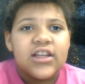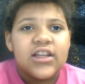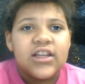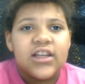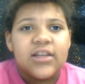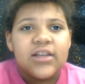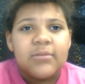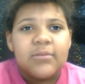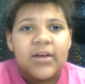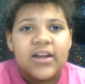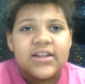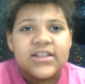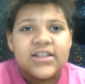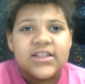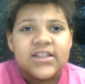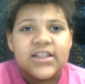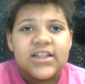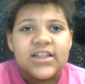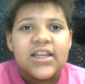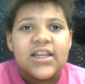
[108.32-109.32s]
and
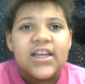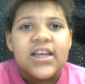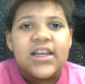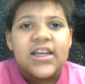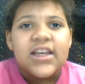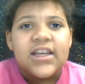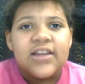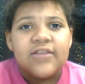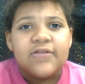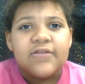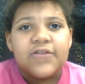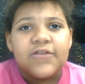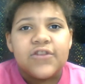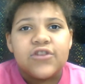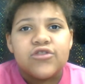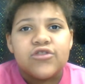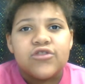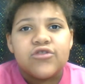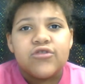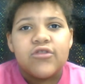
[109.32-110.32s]
Madison in
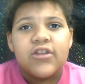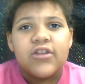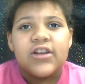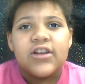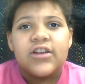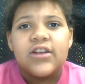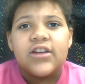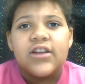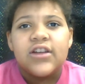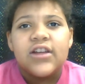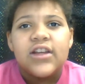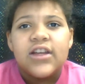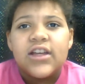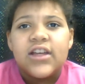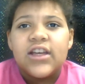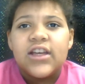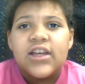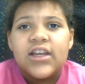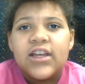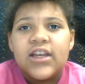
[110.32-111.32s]
first grade,
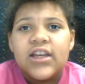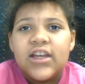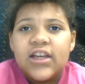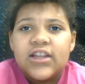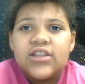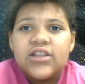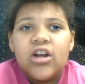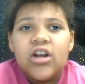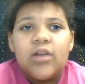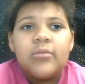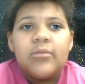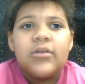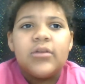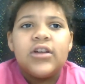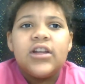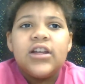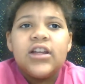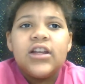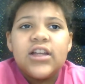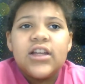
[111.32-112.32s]
and
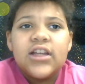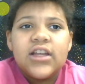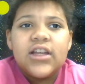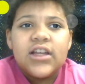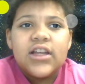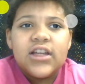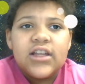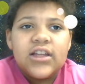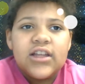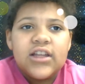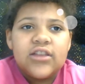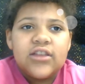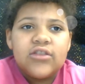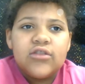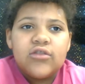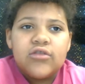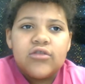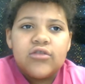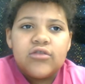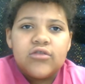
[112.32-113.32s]
Dominic in
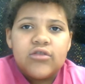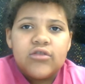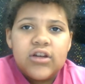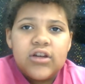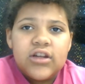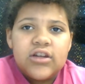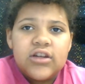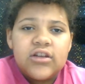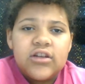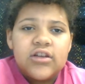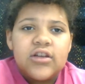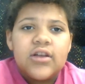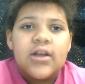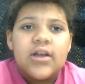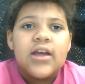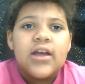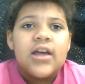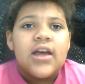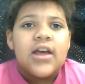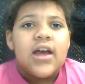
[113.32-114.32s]
third grade.
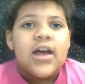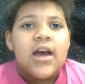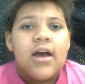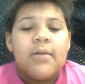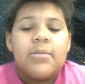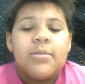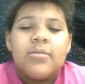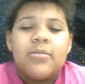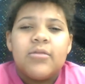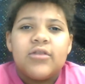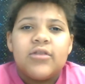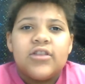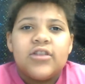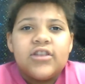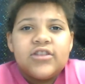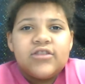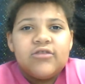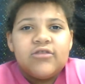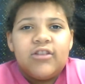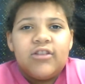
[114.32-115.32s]
Happy
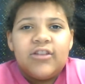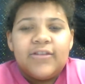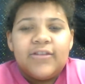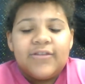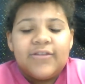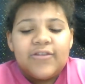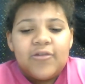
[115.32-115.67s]
birthday to all of